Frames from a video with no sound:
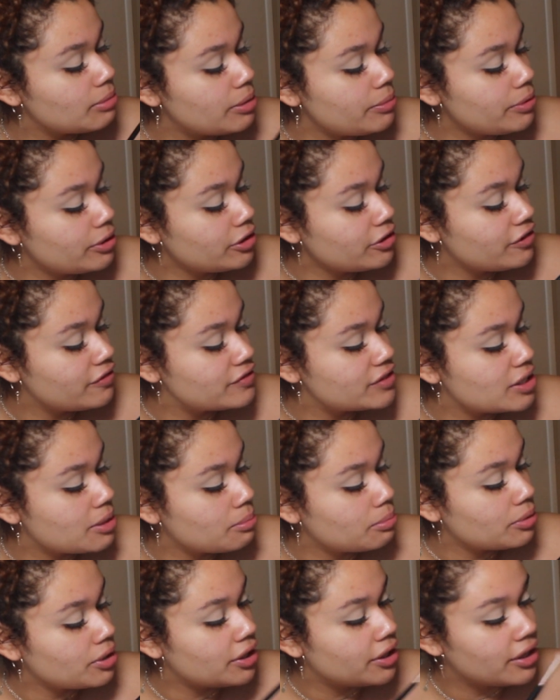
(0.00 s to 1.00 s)
maybe a little
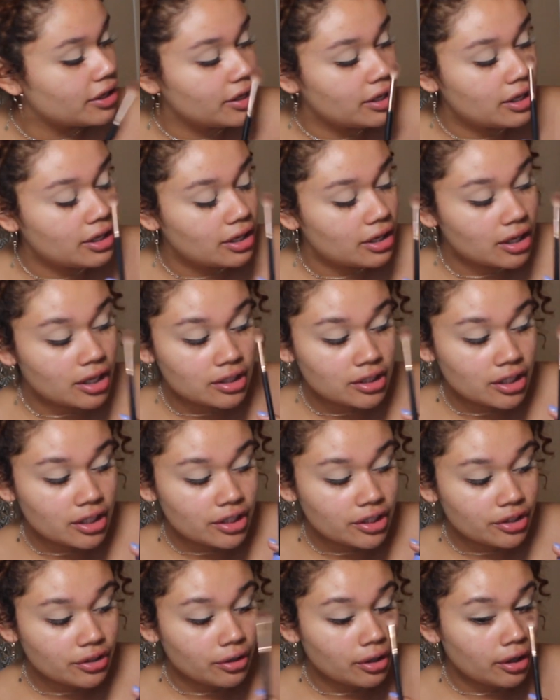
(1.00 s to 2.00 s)
tempera on the
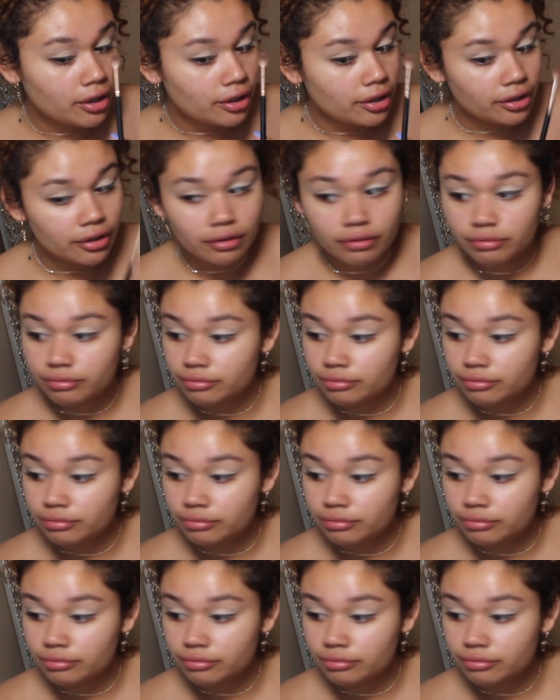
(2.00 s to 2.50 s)
inner eye.